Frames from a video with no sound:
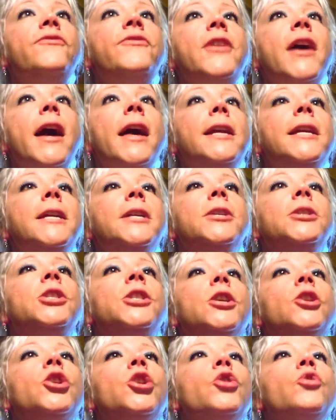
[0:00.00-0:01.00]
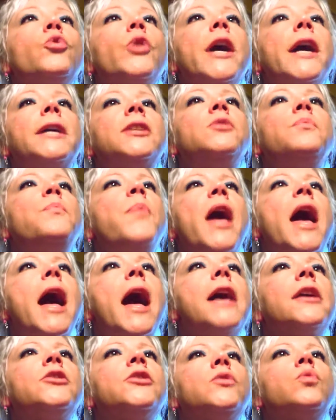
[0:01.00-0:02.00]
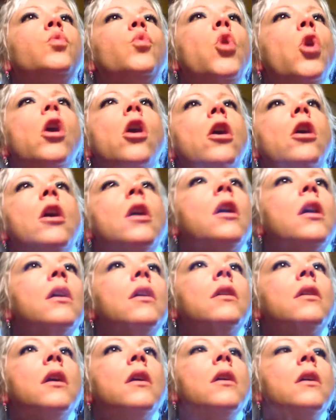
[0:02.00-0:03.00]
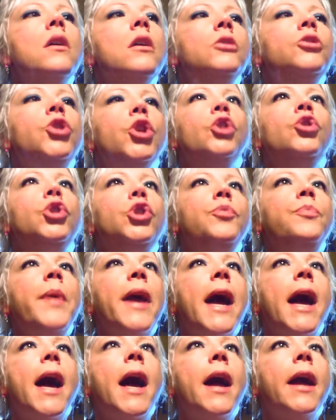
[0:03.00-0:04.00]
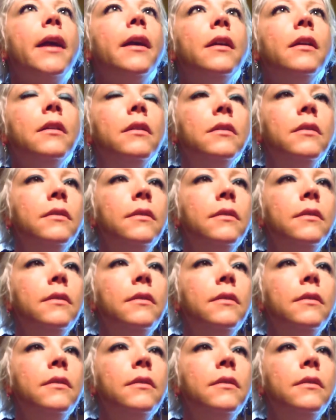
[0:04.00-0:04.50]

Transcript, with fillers: That is the correct password, douchebag.